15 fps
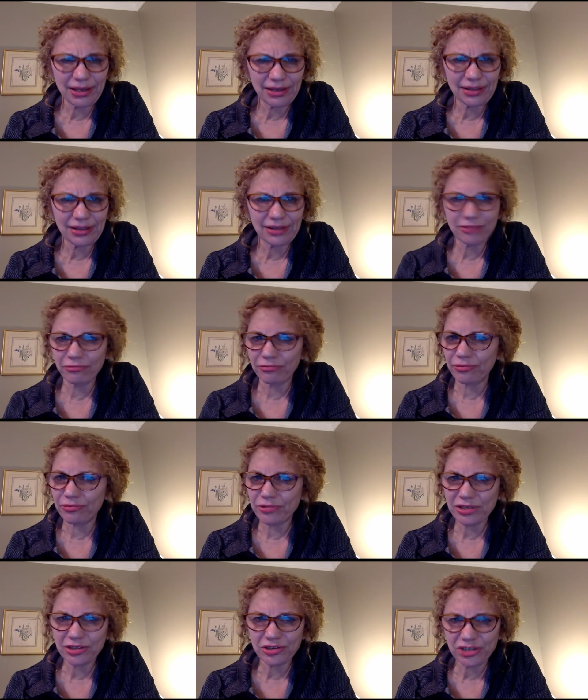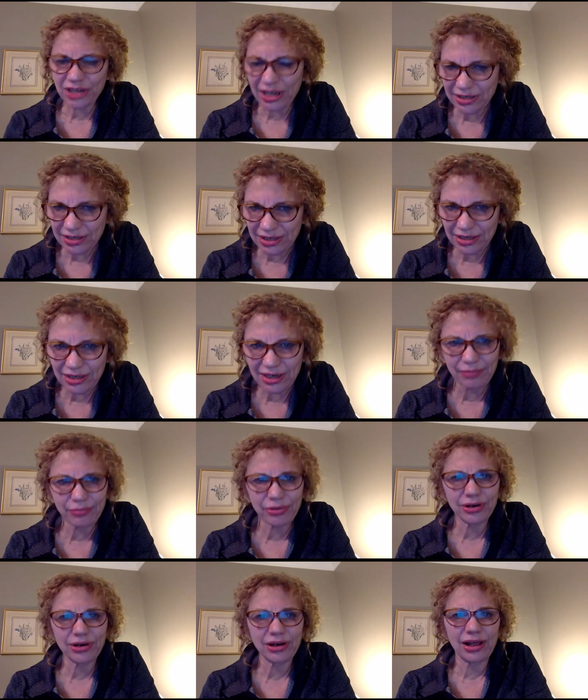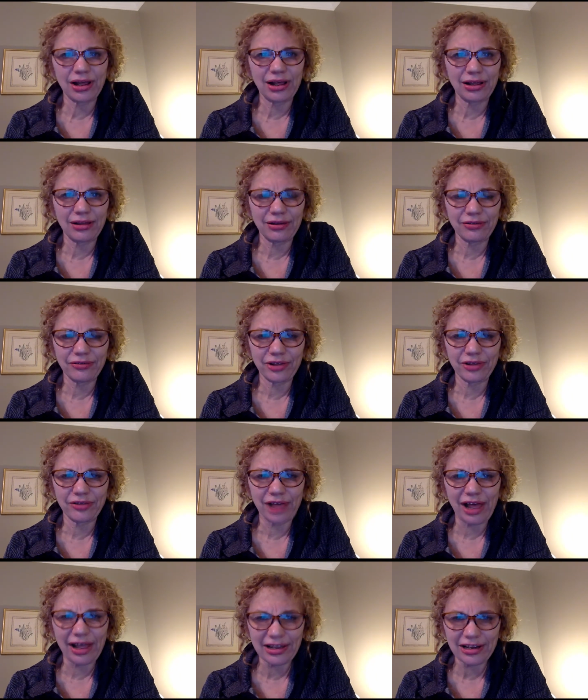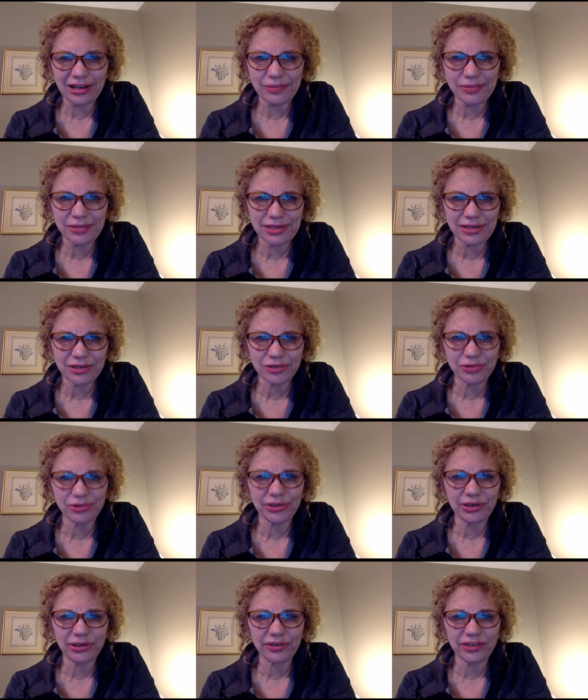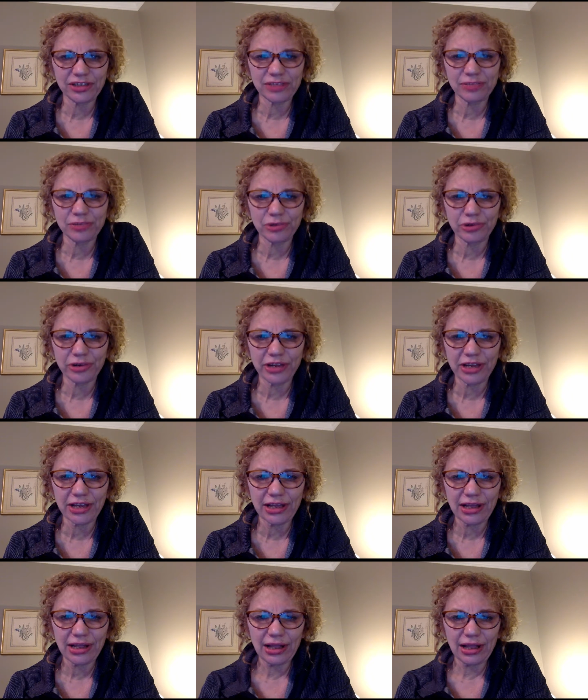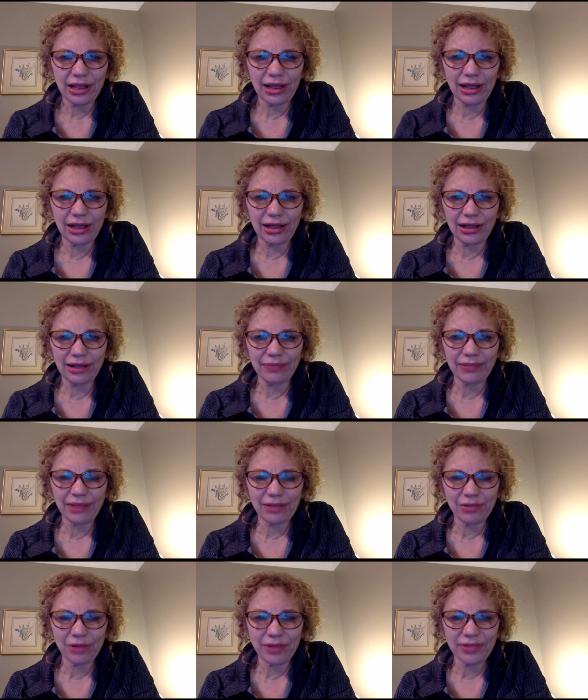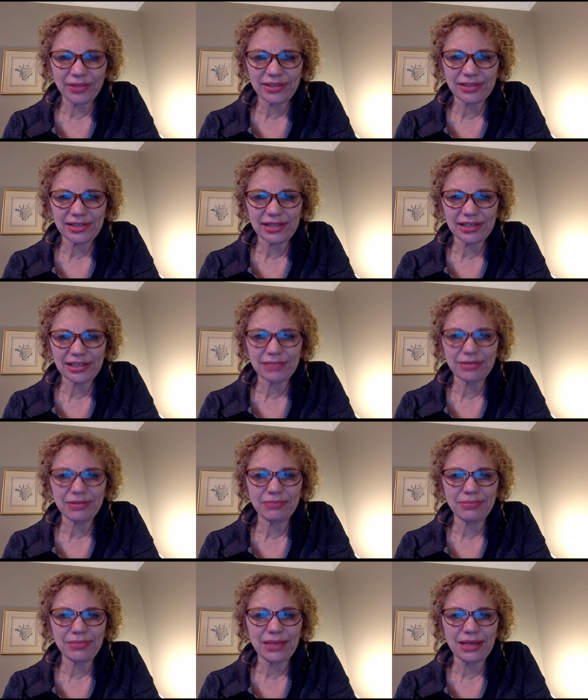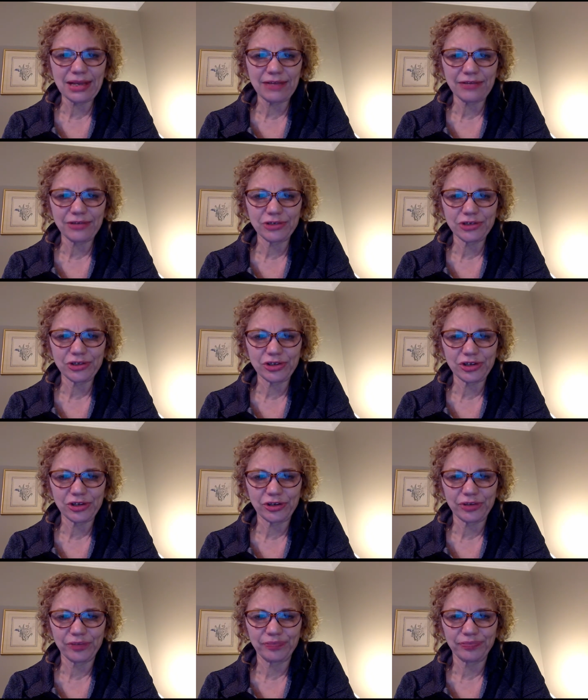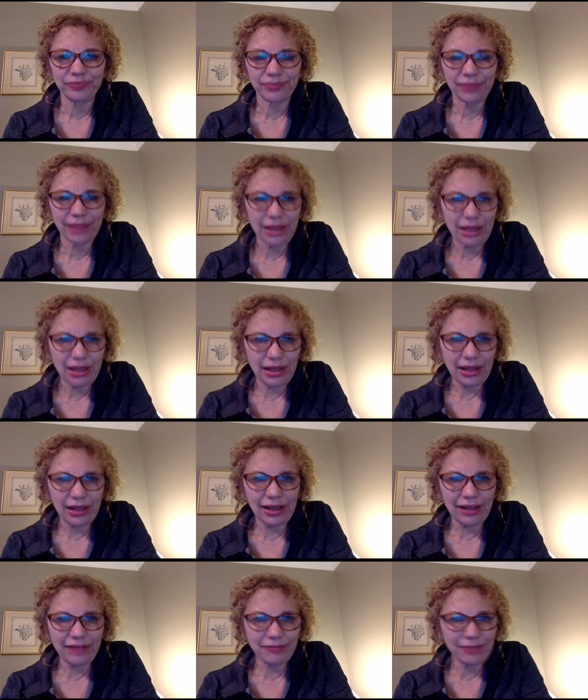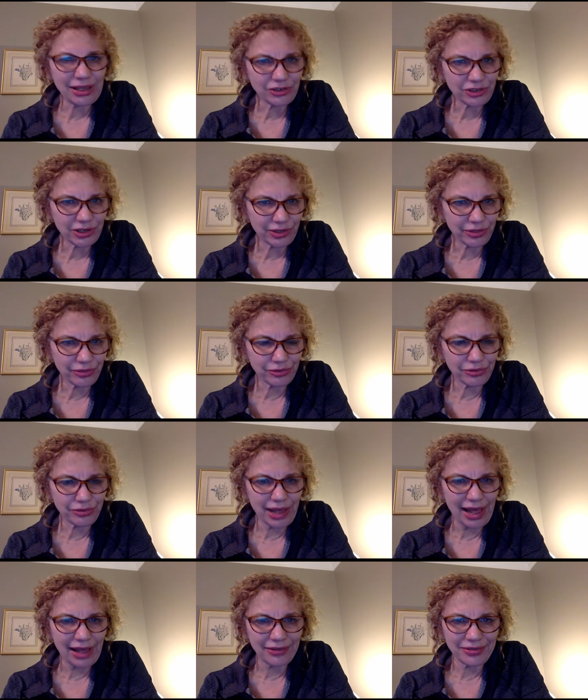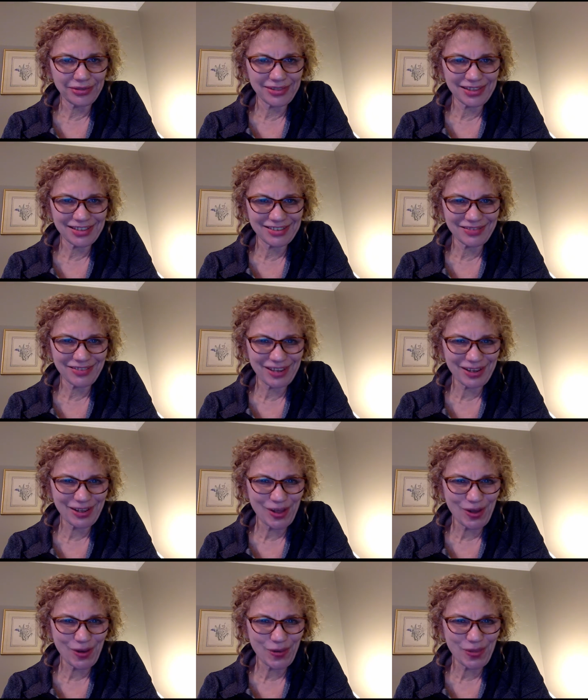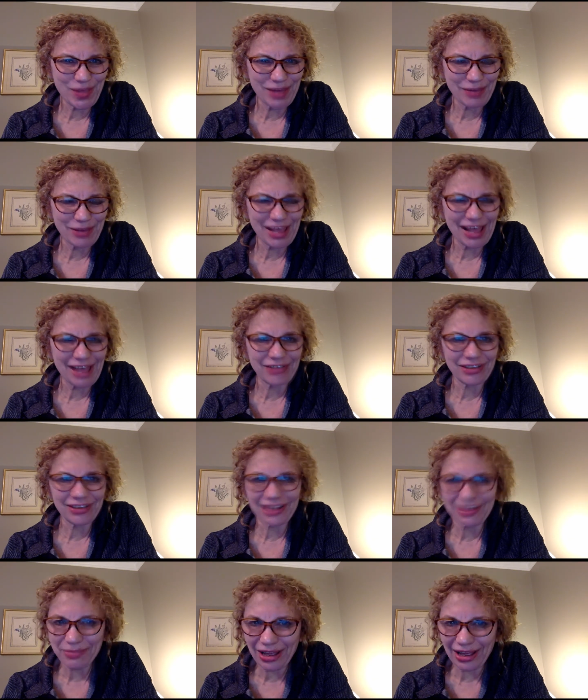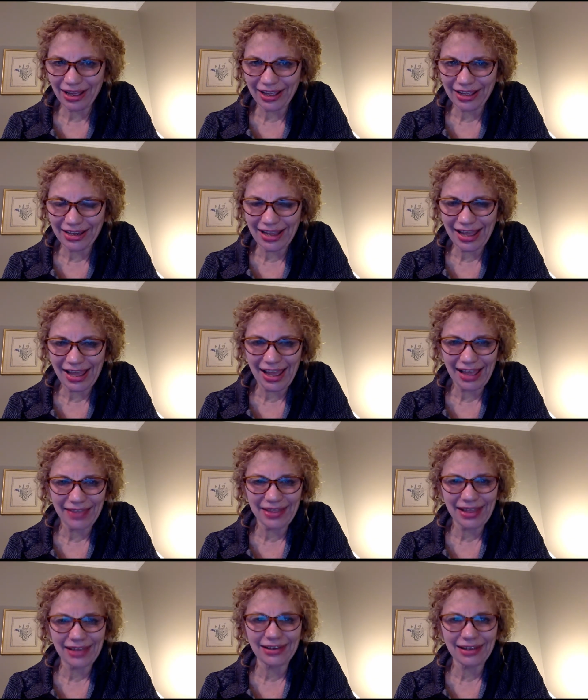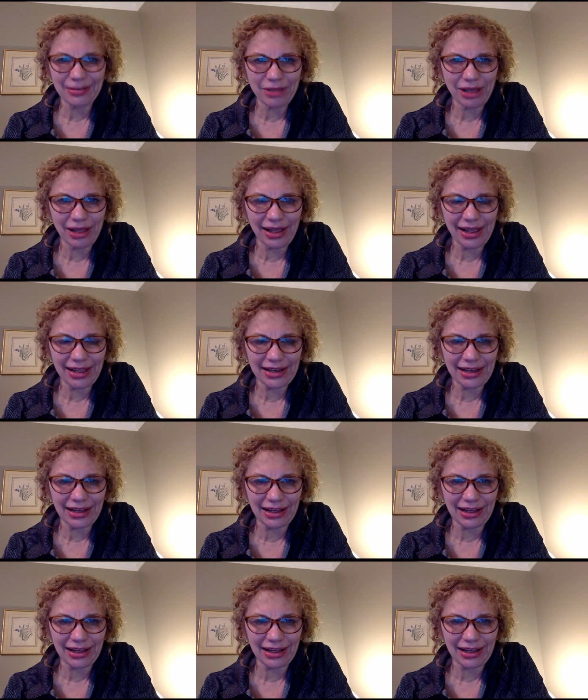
the suggested number of items and do a little exploring. I want these things to be meaningful to you. I've mentioned throughout this video that we have a LibGuide, and that LibGuide,